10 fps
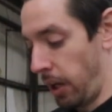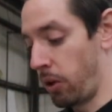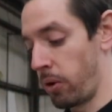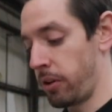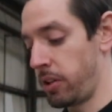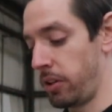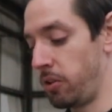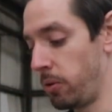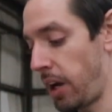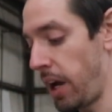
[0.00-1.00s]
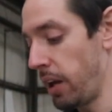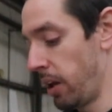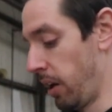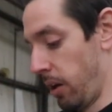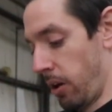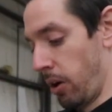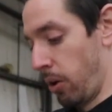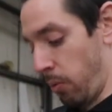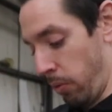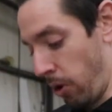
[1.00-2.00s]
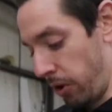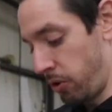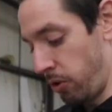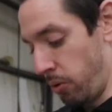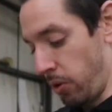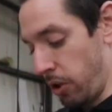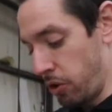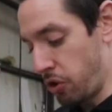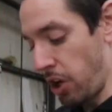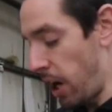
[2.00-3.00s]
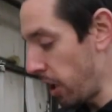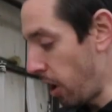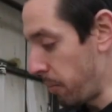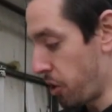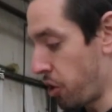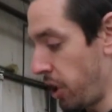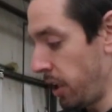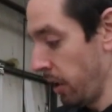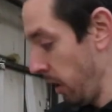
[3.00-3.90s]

In order to do that, we're going to jog our machine